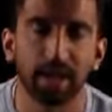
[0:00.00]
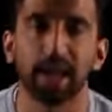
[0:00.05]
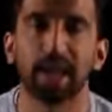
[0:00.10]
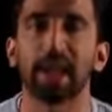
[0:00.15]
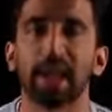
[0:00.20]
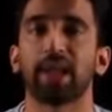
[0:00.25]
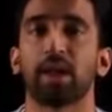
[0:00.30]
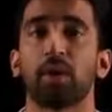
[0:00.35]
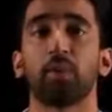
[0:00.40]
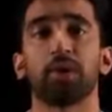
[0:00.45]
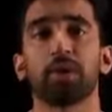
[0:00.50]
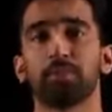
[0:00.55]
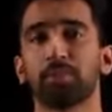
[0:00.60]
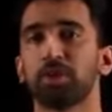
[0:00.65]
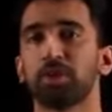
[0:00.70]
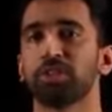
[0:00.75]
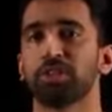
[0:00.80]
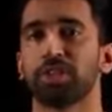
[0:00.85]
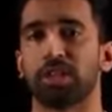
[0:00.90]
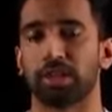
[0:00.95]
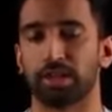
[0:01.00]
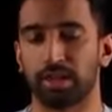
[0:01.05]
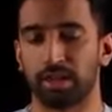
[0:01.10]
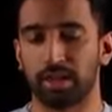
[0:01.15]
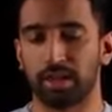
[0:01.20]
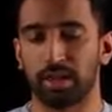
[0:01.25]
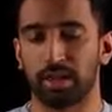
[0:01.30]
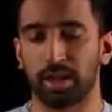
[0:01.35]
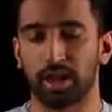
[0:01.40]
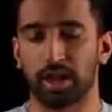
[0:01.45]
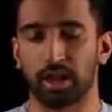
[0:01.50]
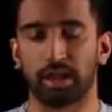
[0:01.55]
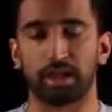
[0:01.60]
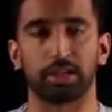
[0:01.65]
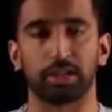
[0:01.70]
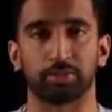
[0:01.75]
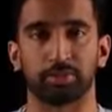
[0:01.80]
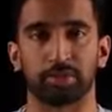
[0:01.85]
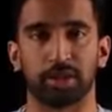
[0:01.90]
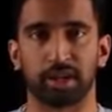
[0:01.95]
and I want to push it
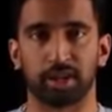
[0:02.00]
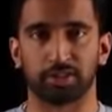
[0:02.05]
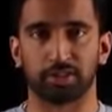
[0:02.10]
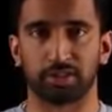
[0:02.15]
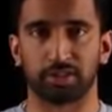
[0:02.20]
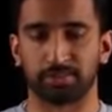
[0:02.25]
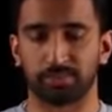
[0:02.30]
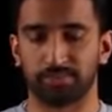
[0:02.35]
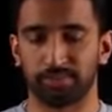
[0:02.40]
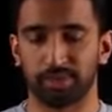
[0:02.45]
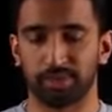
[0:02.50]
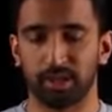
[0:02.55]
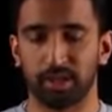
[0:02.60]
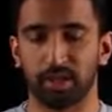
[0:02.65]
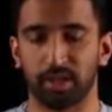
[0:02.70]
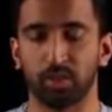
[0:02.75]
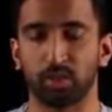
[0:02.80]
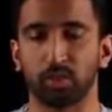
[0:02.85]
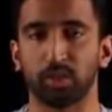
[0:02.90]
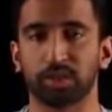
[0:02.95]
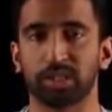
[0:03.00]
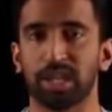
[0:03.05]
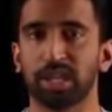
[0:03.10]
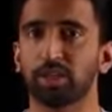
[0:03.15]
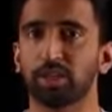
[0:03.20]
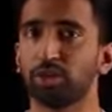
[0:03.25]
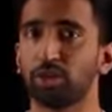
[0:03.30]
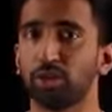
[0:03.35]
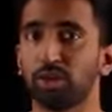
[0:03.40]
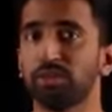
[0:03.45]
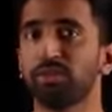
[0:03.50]
into production. We'll take two